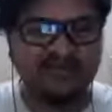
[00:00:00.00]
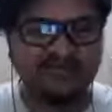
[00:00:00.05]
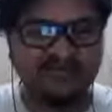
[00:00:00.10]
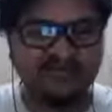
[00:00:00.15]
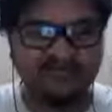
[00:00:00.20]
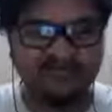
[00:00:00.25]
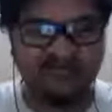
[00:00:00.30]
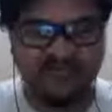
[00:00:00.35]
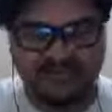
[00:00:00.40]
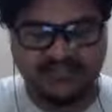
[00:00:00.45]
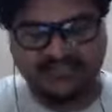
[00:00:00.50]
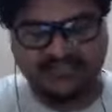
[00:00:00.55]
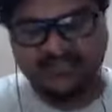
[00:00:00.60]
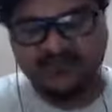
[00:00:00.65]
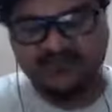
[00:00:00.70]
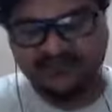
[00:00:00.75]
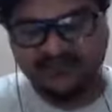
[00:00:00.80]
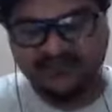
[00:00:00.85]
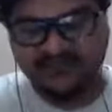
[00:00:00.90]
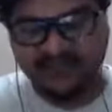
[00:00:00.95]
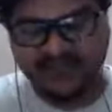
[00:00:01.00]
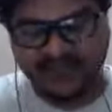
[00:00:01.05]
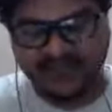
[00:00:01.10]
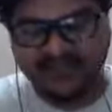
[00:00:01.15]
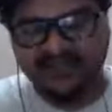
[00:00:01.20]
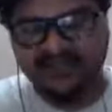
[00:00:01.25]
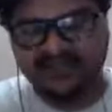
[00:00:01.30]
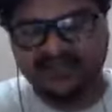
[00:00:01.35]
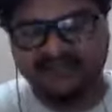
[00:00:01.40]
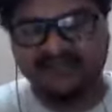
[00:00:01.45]
the same field
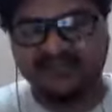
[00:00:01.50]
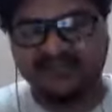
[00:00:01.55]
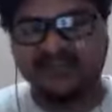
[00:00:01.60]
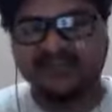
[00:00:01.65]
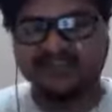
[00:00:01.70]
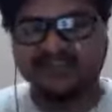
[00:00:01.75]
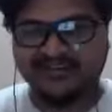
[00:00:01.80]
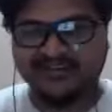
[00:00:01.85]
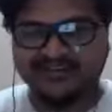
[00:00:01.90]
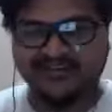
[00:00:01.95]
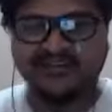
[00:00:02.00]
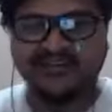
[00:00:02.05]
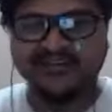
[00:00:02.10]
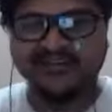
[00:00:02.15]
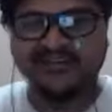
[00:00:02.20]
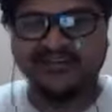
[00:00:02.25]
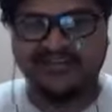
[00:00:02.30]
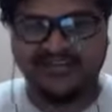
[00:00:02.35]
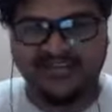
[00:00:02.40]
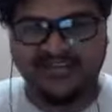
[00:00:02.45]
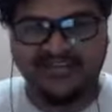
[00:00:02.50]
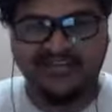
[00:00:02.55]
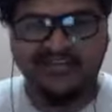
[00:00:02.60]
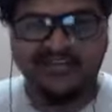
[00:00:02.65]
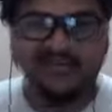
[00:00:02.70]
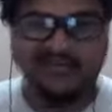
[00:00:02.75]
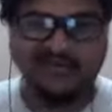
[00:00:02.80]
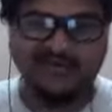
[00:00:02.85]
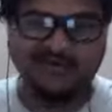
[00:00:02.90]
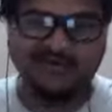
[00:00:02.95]
where the ratio
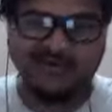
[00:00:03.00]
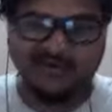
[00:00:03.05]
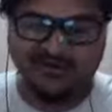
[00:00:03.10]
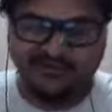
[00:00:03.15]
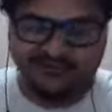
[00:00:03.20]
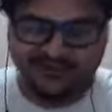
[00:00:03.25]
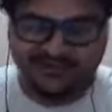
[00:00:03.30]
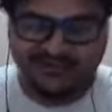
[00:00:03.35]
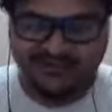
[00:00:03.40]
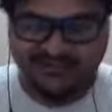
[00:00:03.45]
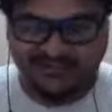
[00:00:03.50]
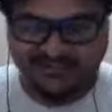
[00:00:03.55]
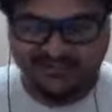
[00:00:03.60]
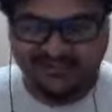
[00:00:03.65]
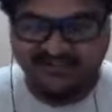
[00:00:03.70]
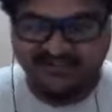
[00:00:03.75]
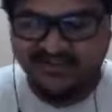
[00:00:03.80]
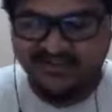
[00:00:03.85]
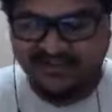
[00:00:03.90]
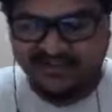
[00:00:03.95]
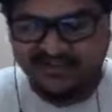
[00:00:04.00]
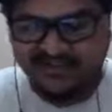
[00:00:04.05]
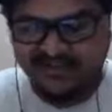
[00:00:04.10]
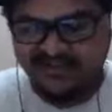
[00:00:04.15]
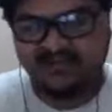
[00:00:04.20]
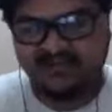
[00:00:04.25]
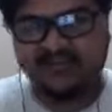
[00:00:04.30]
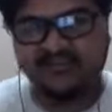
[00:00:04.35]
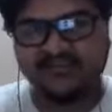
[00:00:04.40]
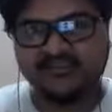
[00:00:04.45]
of the gender
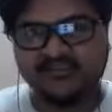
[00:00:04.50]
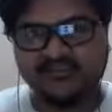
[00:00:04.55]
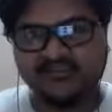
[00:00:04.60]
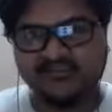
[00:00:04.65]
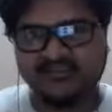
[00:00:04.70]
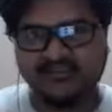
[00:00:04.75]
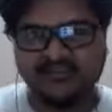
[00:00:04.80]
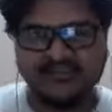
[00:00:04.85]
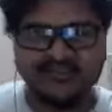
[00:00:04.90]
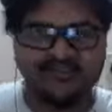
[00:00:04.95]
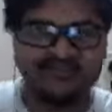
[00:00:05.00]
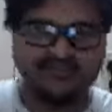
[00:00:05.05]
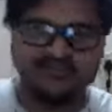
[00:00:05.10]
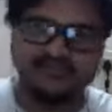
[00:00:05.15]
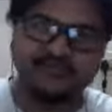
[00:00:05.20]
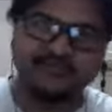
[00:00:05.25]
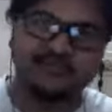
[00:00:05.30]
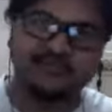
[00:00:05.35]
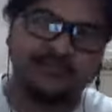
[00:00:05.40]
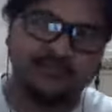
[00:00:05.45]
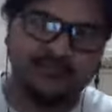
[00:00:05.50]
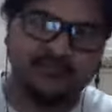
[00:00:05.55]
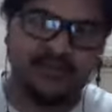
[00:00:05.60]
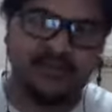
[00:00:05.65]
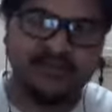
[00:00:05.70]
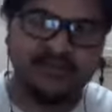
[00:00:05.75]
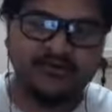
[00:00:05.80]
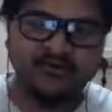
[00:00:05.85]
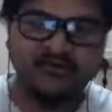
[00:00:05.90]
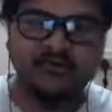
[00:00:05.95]
is my own
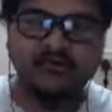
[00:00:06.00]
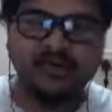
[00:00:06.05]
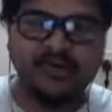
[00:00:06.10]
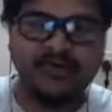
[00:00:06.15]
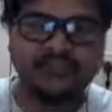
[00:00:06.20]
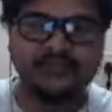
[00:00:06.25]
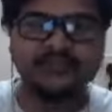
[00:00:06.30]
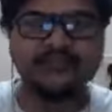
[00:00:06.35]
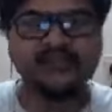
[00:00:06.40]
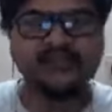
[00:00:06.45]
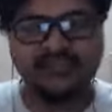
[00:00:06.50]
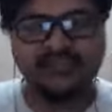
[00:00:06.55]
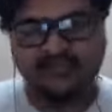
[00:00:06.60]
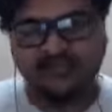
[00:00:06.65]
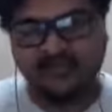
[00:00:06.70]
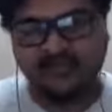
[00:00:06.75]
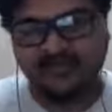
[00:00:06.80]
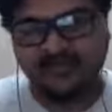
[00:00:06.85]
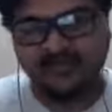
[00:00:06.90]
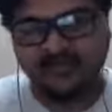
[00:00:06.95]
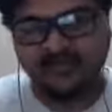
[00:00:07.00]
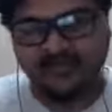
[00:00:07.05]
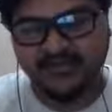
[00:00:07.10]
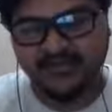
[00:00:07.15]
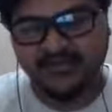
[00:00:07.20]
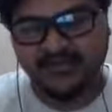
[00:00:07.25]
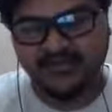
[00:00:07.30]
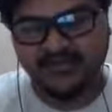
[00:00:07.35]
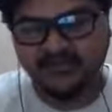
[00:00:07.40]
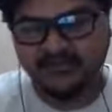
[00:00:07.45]
batch, which I did my
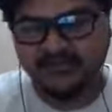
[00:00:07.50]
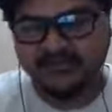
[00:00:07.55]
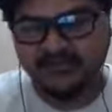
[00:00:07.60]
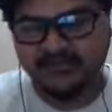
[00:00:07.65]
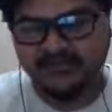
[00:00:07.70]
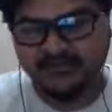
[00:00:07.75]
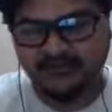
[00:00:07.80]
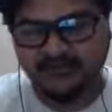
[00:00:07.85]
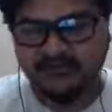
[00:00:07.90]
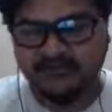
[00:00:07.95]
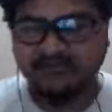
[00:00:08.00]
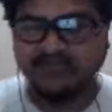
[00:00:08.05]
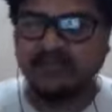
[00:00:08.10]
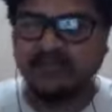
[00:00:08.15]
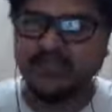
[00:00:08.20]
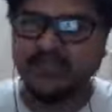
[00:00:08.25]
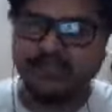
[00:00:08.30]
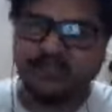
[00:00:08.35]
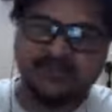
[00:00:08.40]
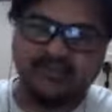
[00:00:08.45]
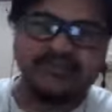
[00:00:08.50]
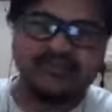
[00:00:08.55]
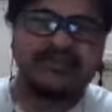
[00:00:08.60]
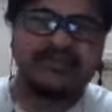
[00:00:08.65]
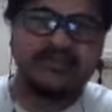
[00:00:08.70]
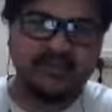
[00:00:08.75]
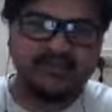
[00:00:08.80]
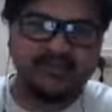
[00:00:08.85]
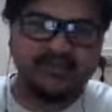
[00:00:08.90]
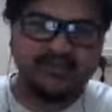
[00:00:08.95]
graduation from, 30
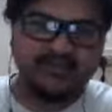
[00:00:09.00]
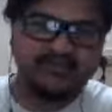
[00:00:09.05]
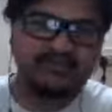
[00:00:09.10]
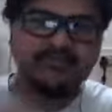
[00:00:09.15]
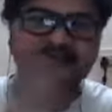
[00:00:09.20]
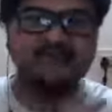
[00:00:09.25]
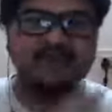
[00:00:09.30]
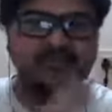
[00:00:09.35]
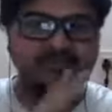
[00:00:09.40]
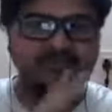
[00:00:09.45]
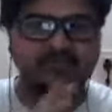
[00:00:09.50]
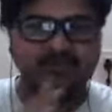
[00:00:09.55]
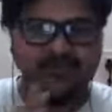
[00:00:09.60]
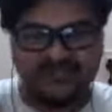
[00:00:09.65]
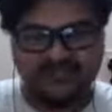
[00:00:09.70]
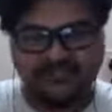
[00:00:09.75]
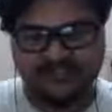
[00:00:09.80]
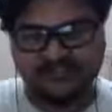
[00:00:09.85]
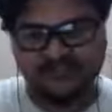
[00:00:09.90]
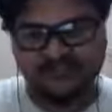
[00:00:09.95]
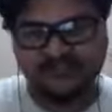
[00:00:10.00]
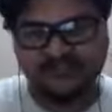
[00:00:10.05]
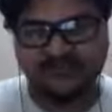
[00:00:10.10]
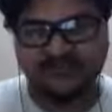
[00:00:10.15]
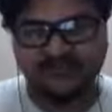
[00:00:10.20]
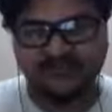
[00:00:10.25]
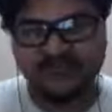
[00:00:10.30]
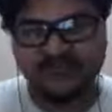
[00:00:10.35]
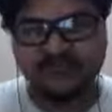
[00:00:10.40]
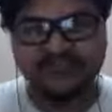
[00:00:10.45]
girls to 5 boys, which
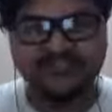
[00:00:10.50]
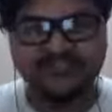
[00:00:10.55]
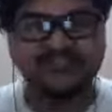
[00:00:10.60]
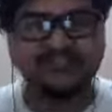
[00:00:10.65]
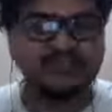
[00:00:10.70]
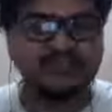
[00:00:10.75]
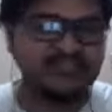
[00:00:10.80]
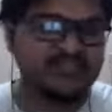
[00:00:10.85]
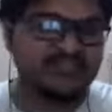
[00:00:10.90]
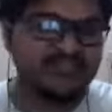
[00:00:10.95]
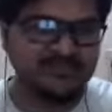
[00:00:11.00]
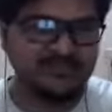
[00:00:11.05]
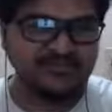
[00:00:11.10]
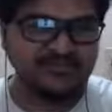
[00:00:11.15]
is special education,